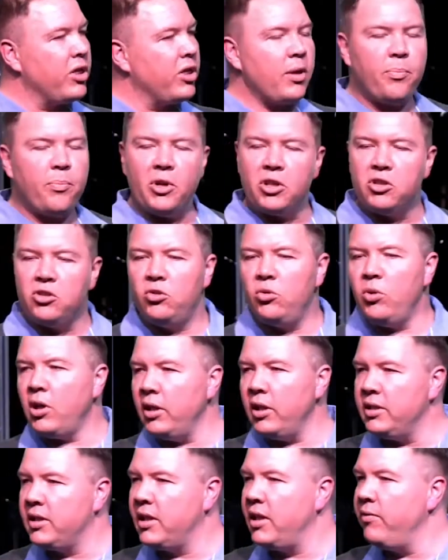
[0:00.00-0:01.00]
What the
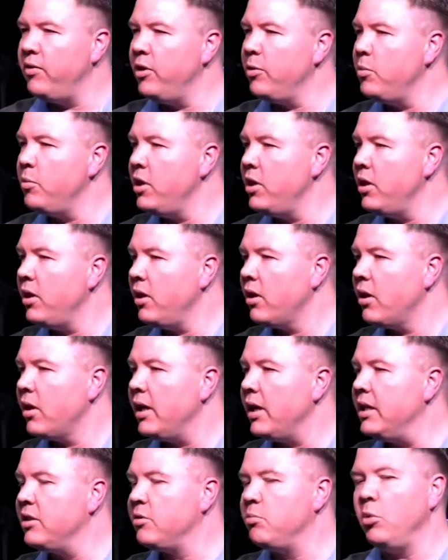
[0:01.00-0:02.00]
pastor is giving
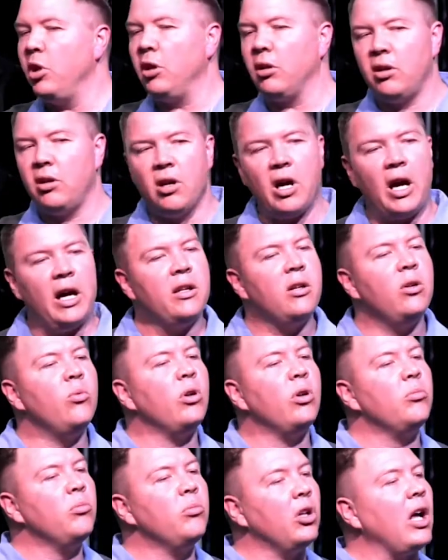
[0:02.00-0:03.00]
me is milk. I
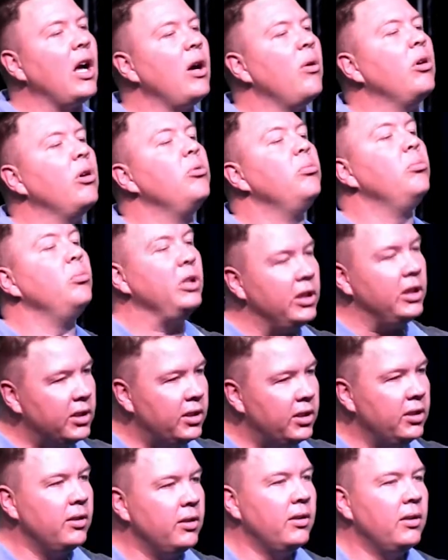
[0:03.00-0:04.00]
don't want milk. I want
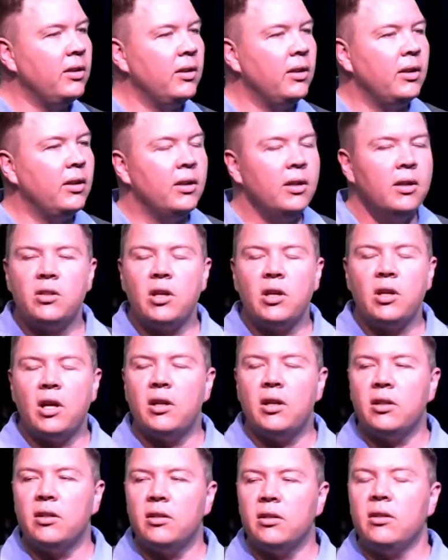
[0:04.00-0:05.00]
meat.
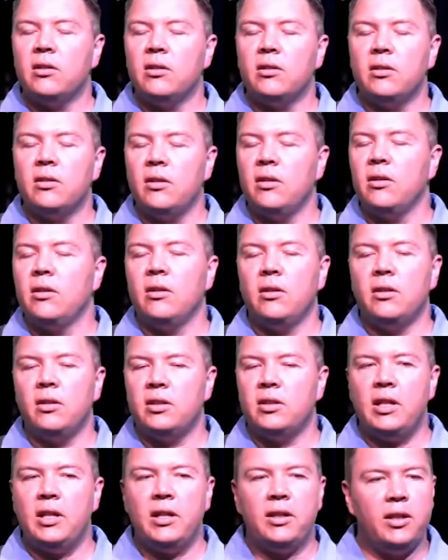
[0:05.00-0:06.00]
So I
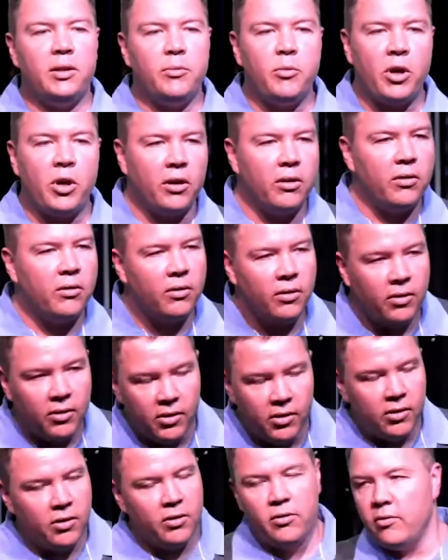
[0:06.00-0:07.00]
sat there,
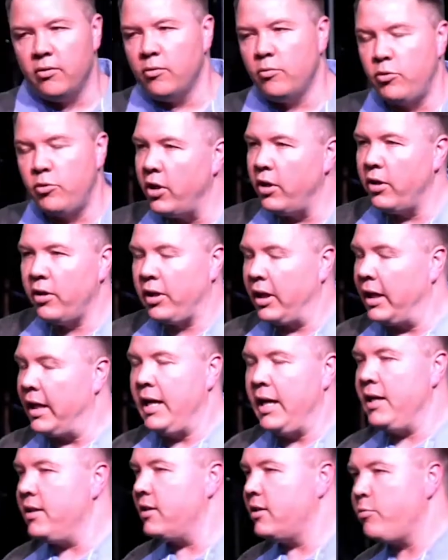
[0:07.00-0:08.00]

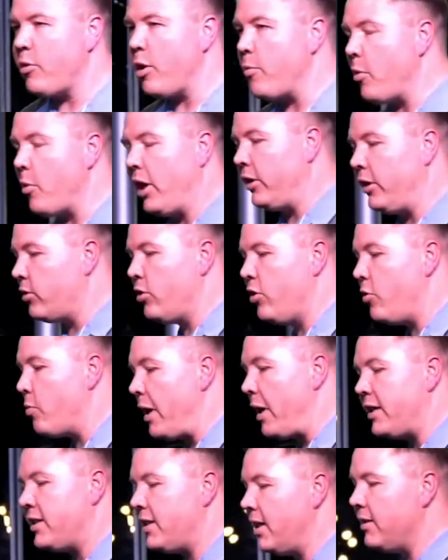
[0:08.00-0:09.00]
the gears in my mind
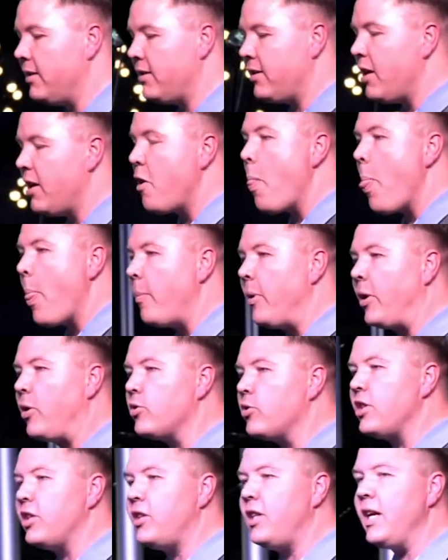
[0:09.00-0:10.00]
couldn't make sense.
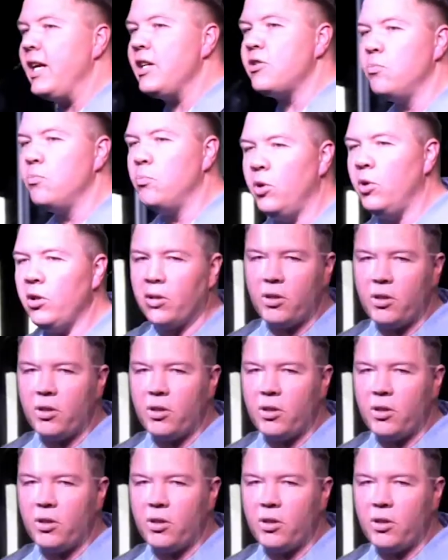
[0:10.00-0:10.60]
Because the thing is,